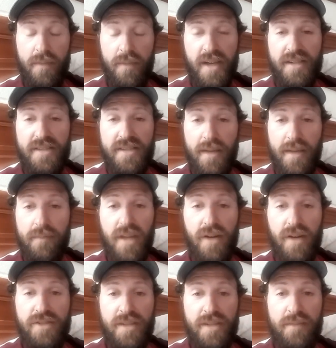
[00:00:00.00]
because some, you
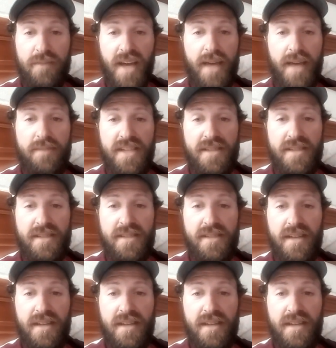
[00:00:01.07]
know, sometimes it's,